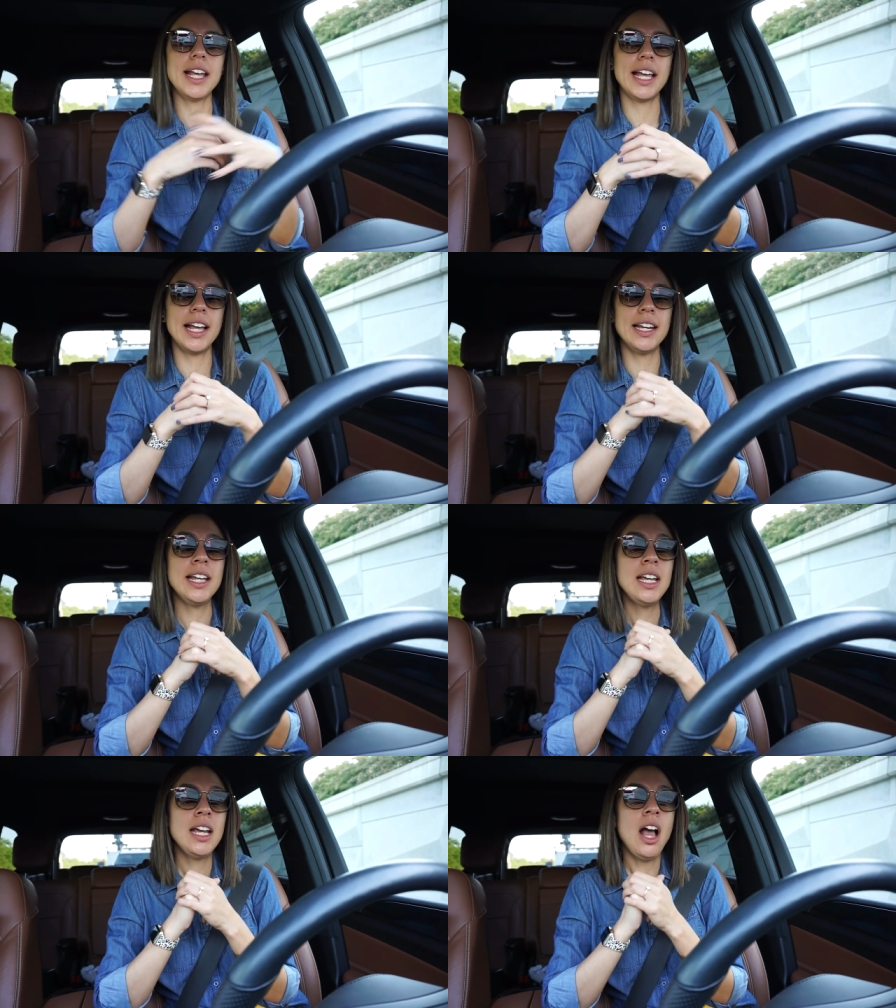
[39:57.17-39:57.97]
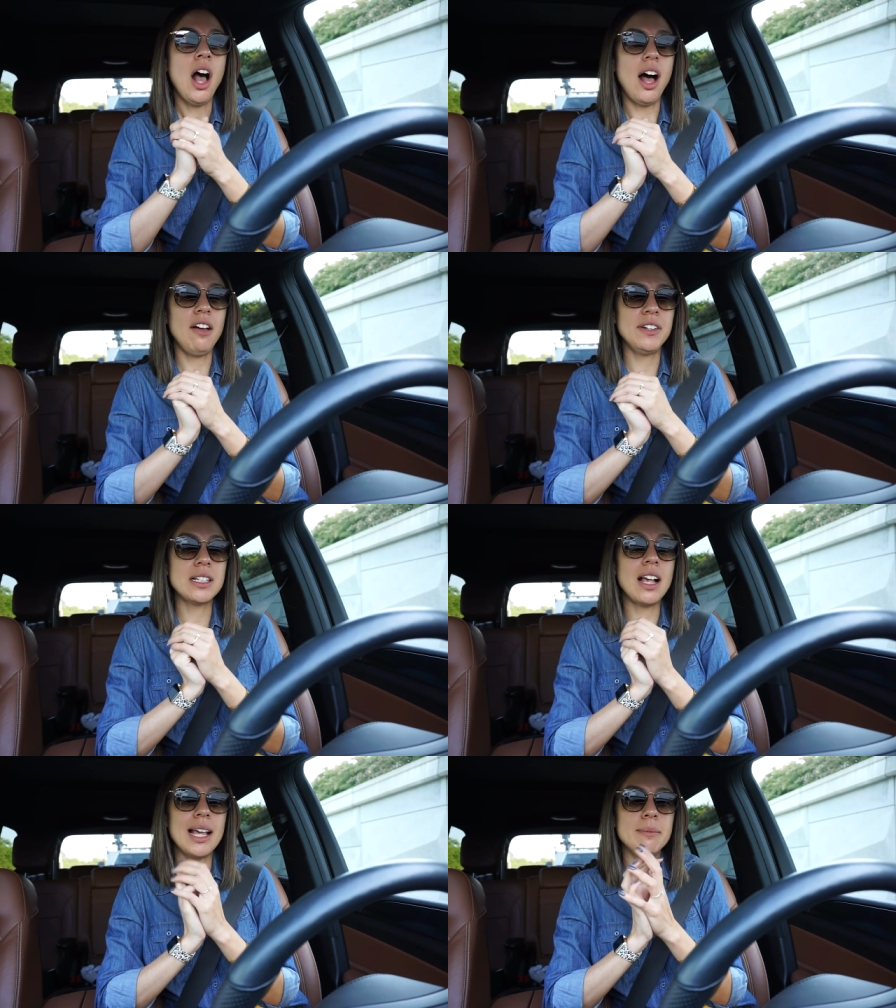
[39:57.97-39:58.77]
And
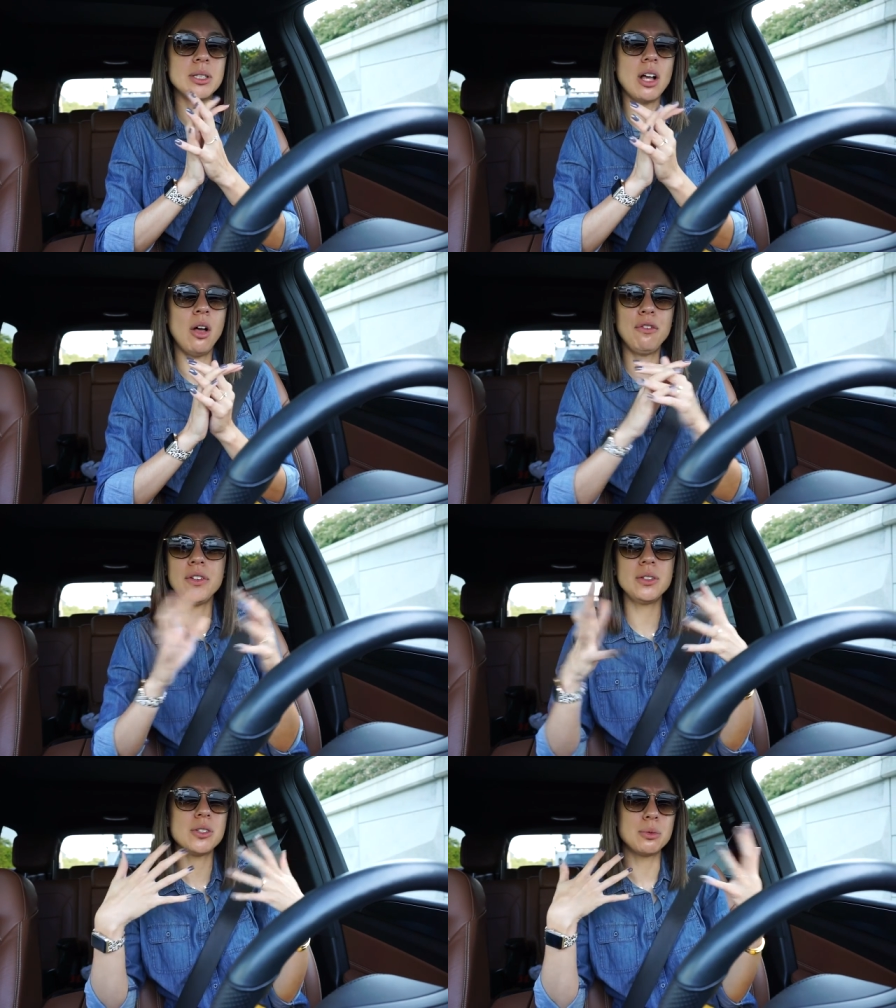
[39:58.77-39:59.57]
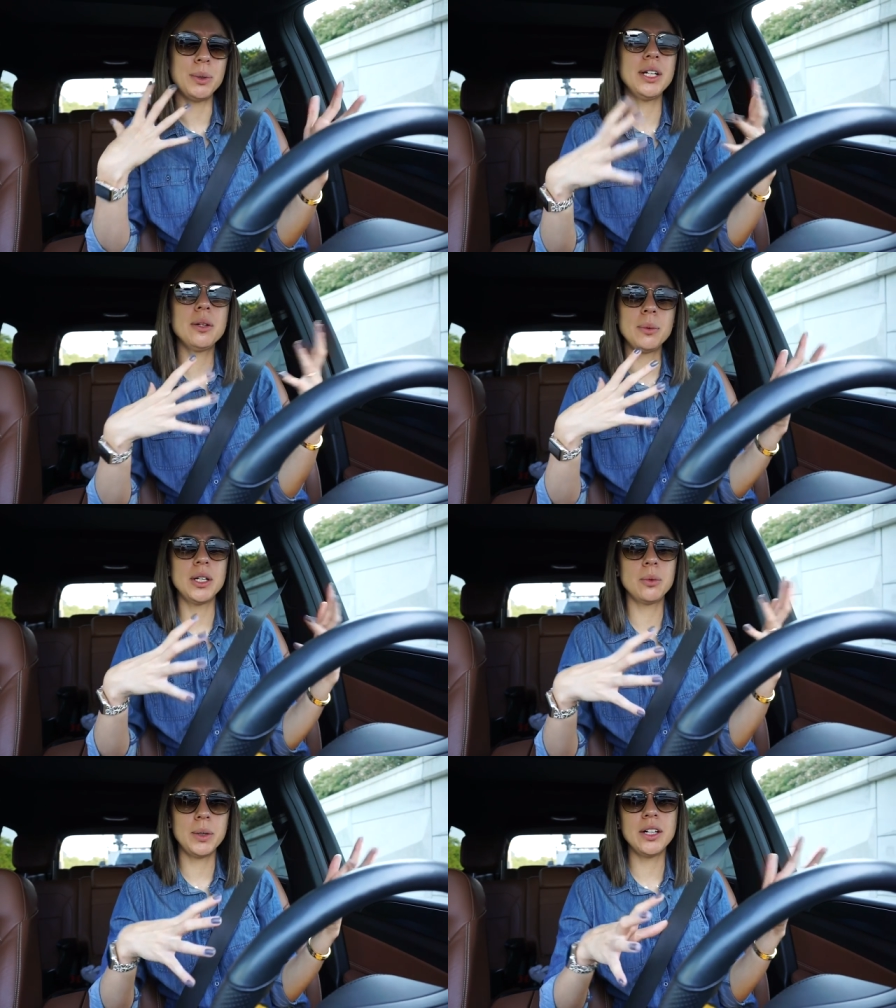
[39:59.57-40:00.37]
oftentimes I'll feel just weird,
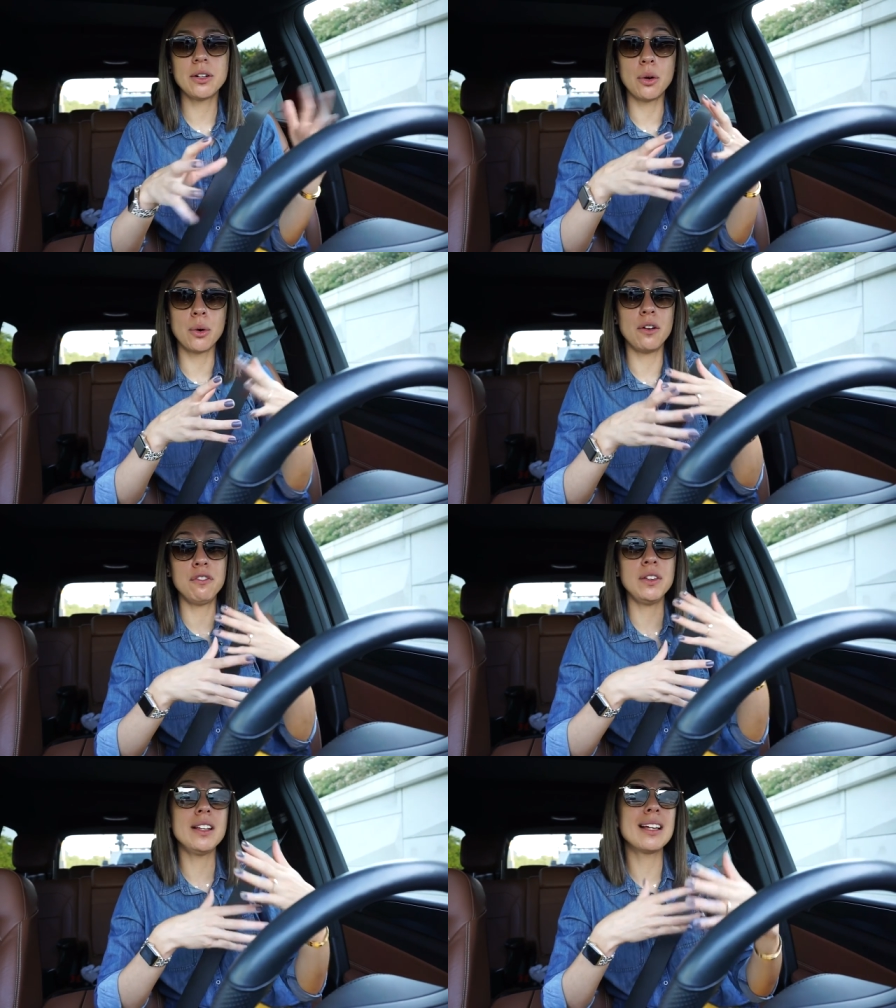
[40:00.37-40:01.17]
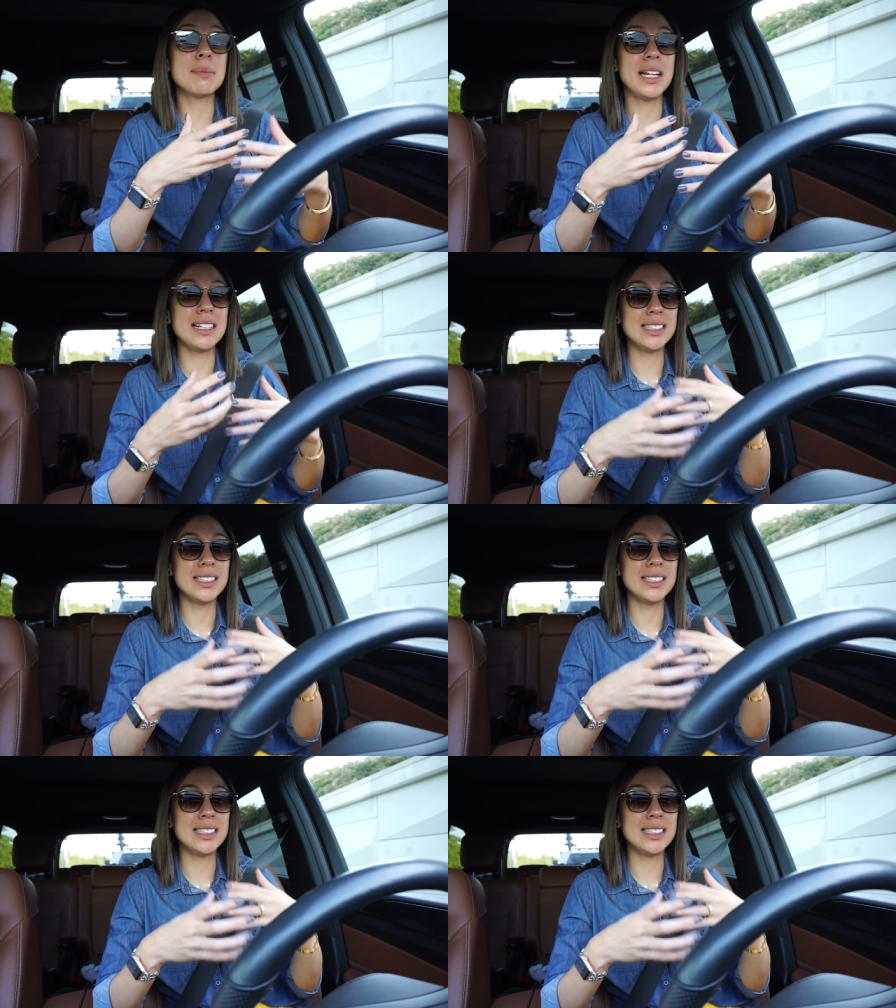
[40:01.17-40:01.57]
weird, weird, or I'll feel like I'm getting